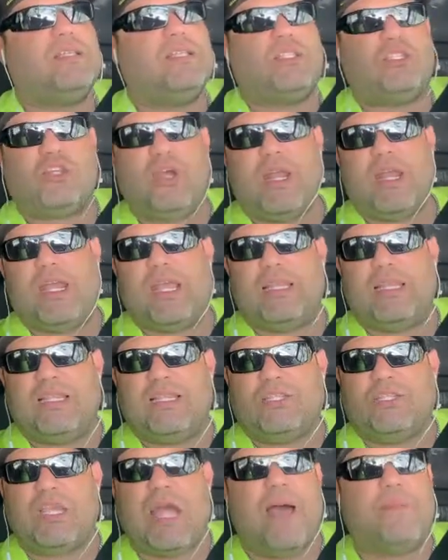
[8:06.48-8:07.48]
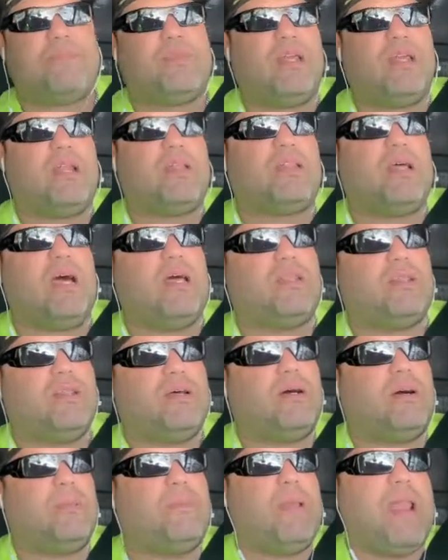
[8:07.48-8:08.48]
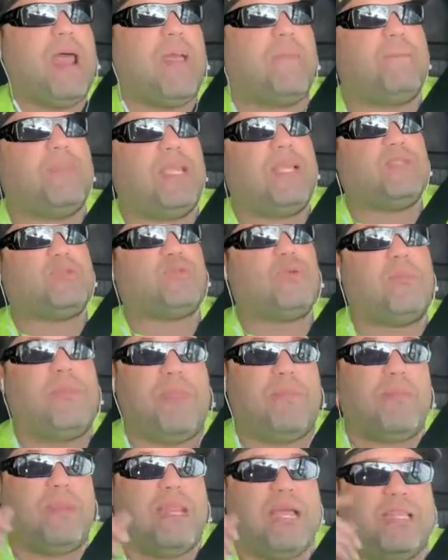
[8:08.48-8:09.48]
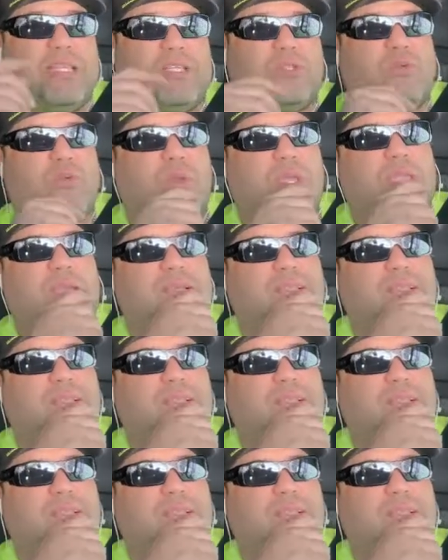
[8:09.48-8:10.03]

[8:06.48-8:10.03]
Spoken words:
try to get this job done on the Black Beast. Well, maybe not this weekend,